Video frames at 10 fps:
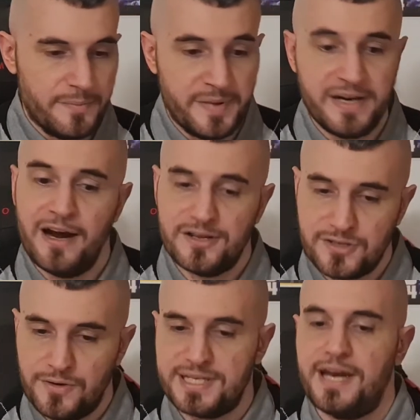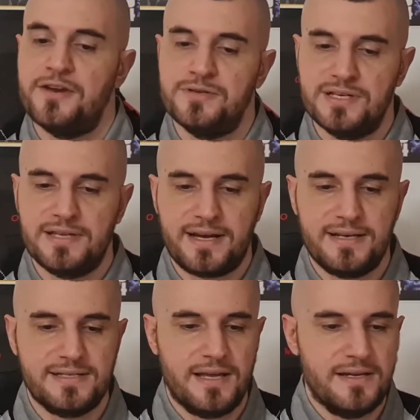but he also knows how to use his, like I
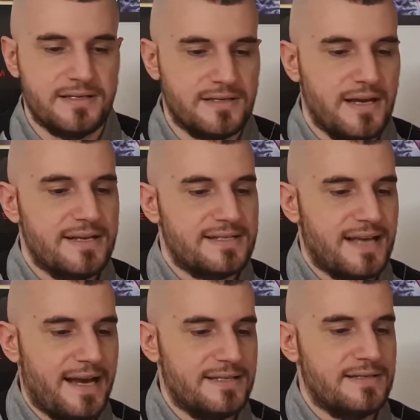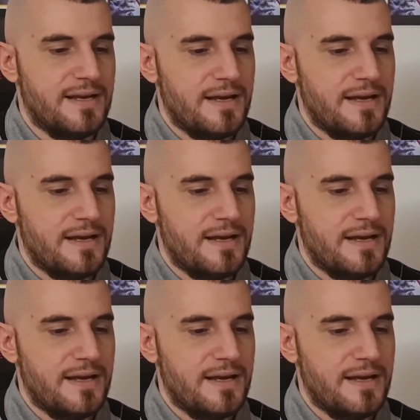said, his size